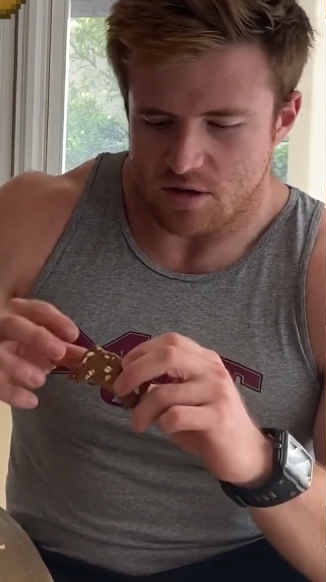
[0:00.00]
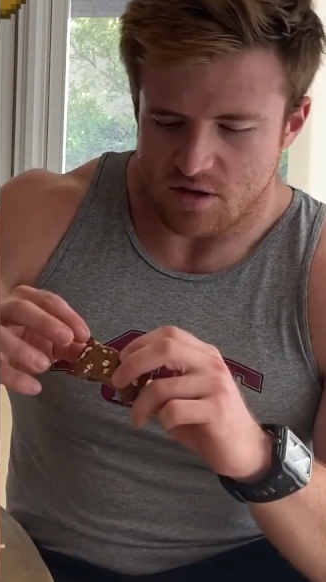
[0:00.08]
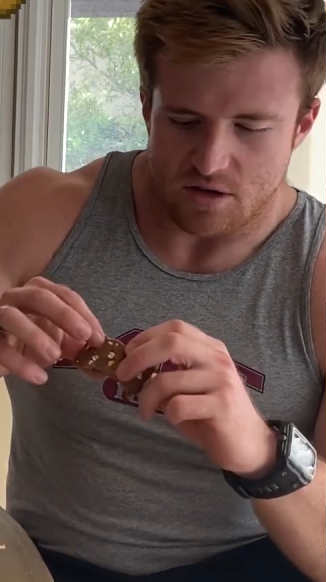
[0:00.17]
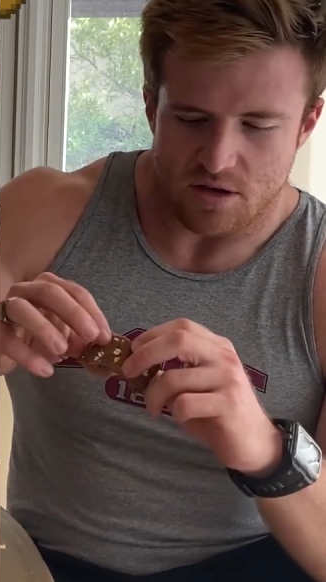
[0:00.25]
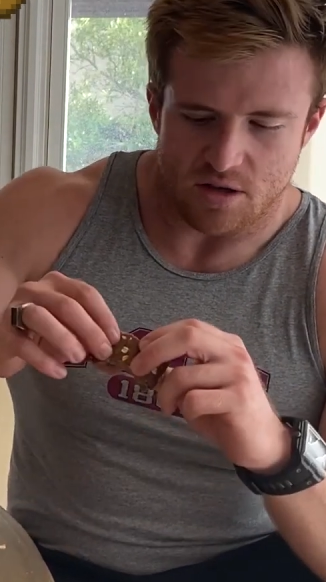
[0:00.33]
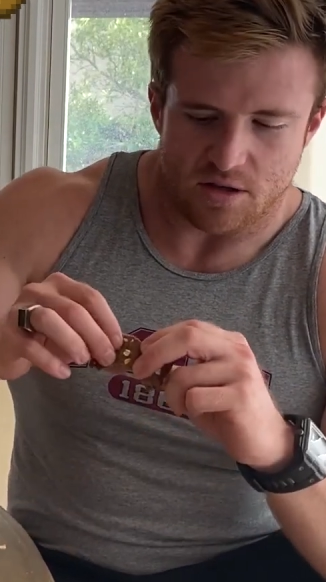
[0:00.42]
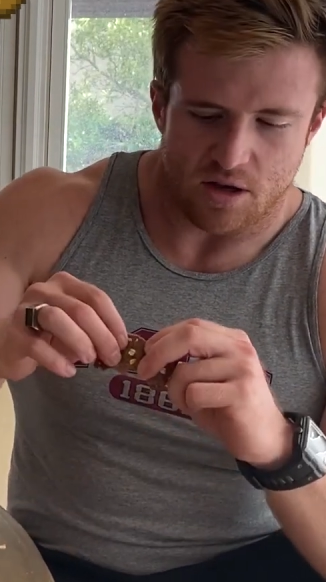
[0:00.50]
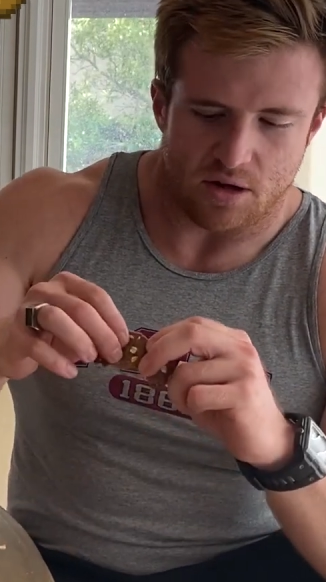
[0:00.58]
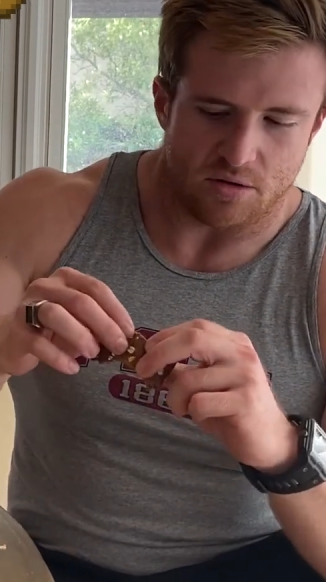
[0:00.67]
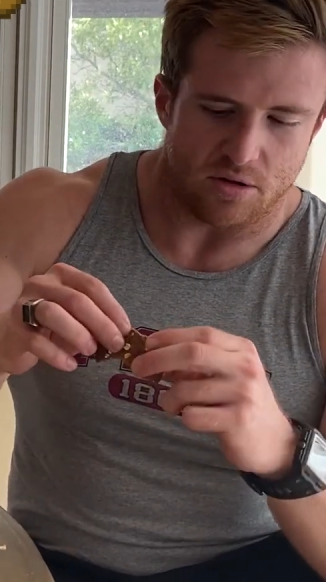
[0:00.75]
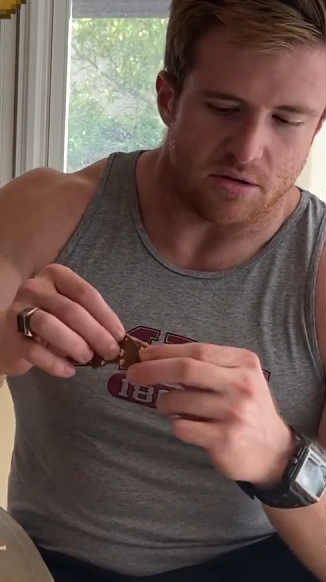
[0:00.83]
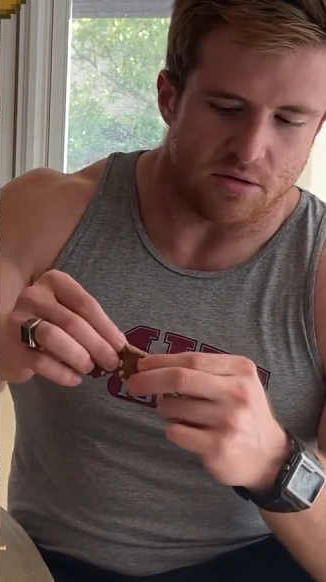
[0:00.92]
See, it's got
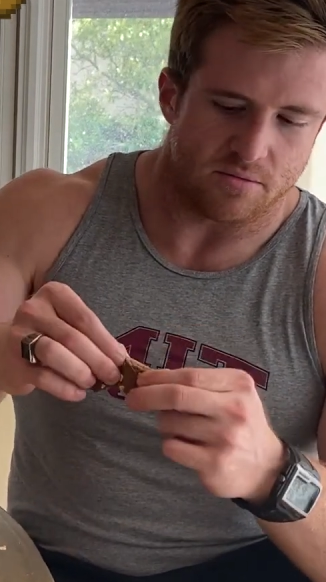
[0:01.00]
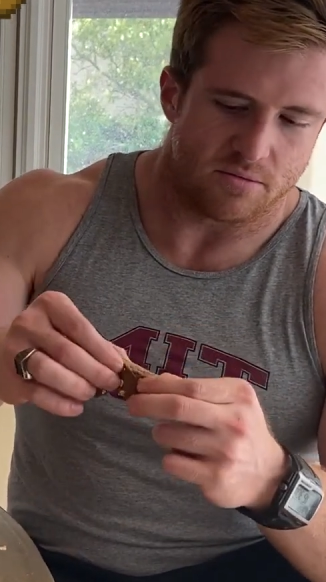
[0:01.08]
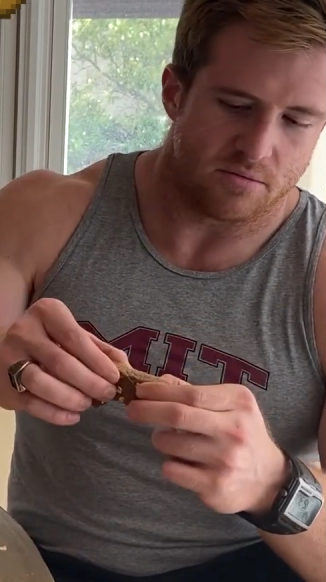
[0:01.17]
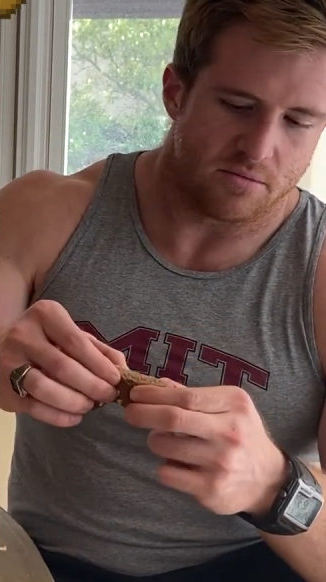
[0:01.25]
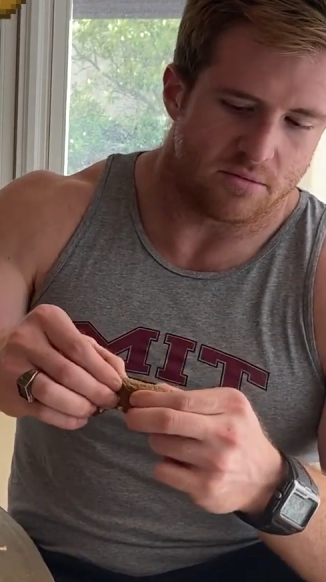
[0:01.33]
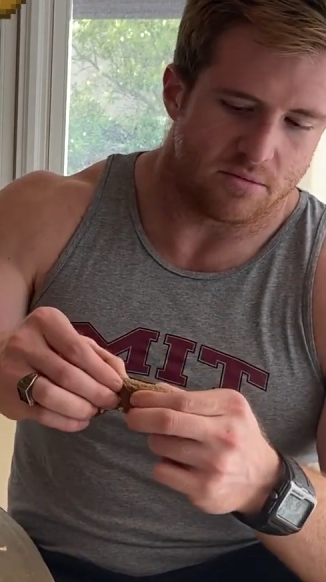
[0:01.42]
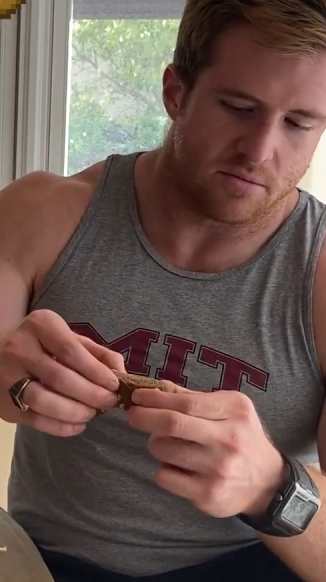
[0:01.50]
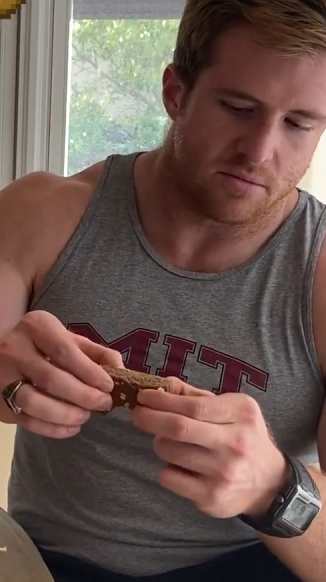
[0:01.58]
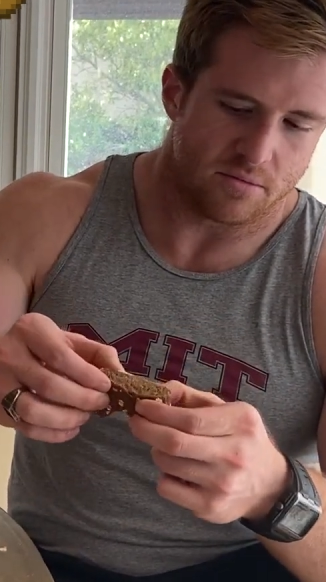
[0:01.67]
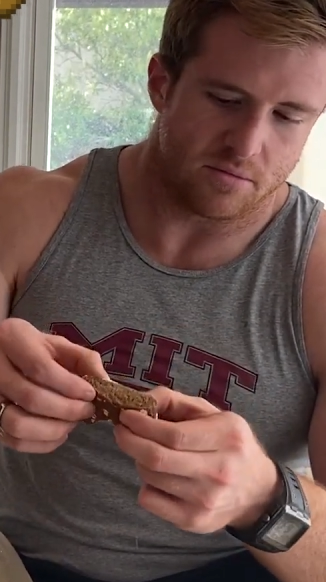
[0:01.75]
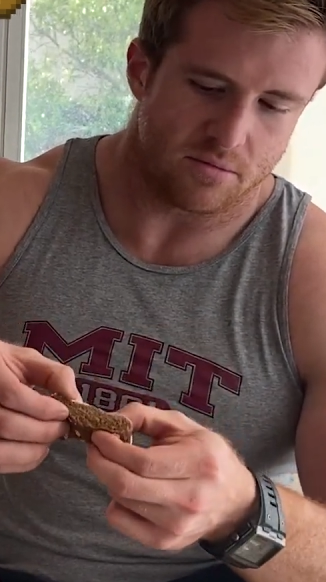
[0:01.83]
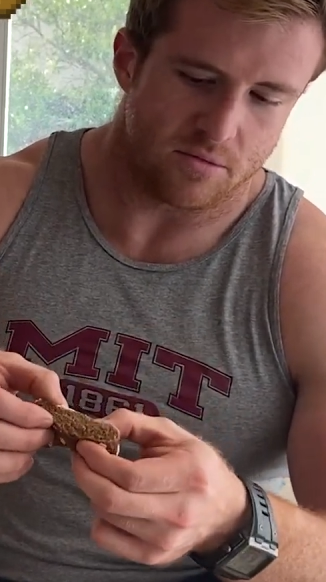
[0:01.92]
a little
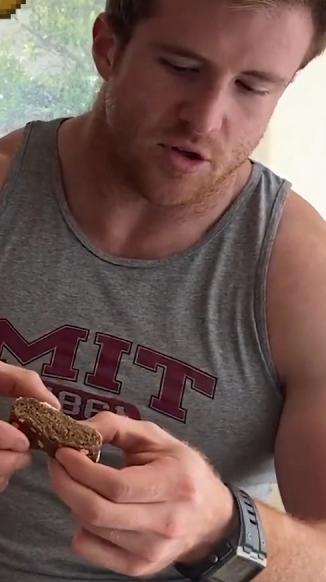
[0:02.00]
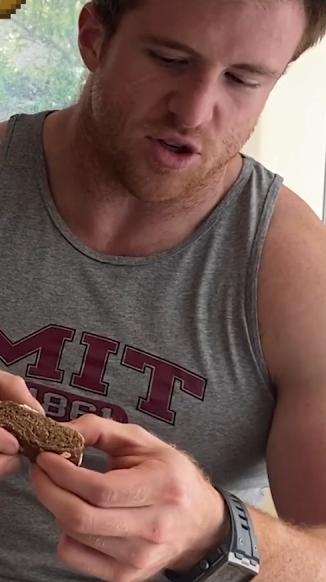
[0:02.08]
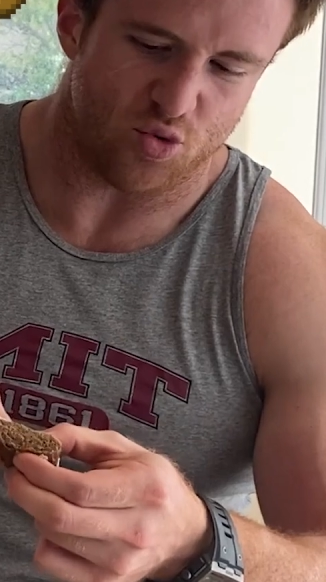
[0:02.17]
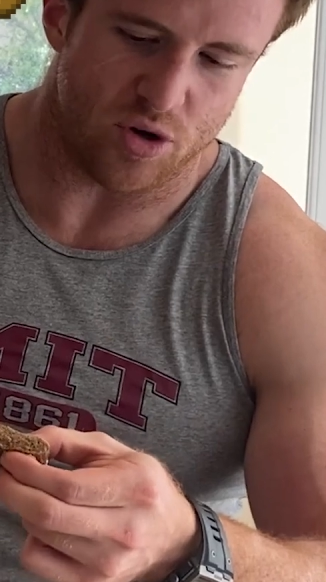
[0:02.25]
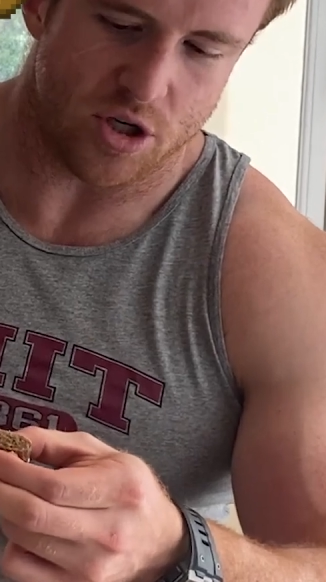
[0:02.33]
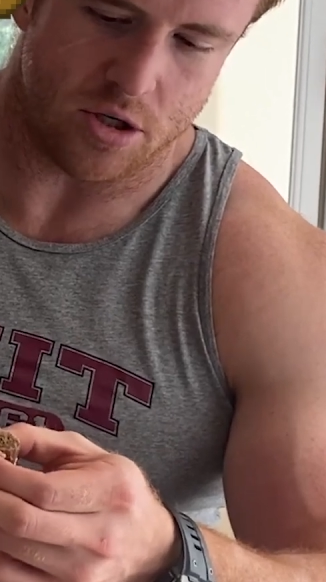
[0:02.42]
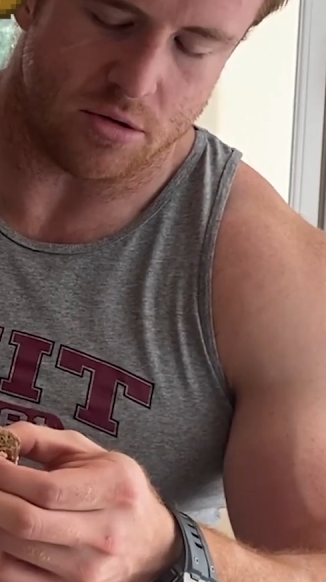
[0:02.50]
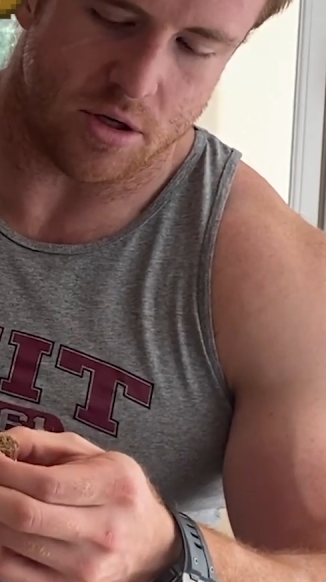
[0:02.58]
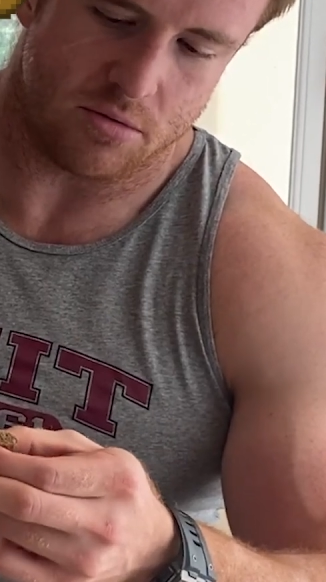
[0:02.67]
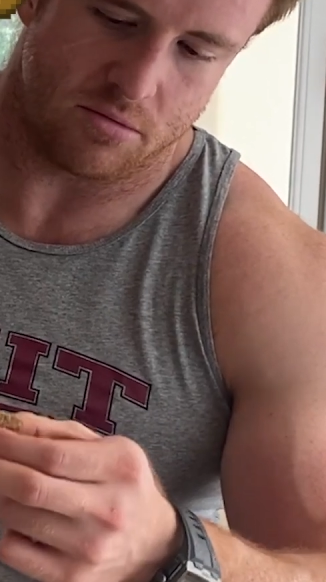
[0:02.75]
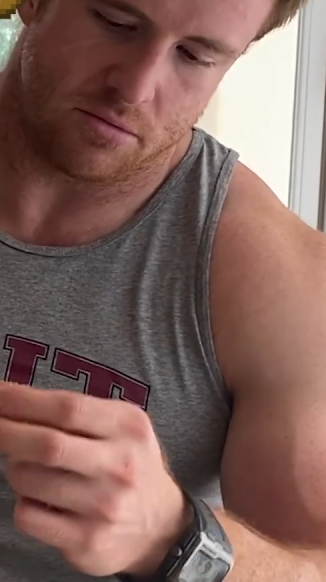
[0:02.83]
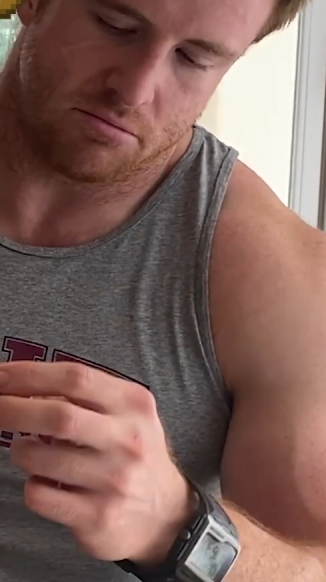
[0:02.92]
squish to it.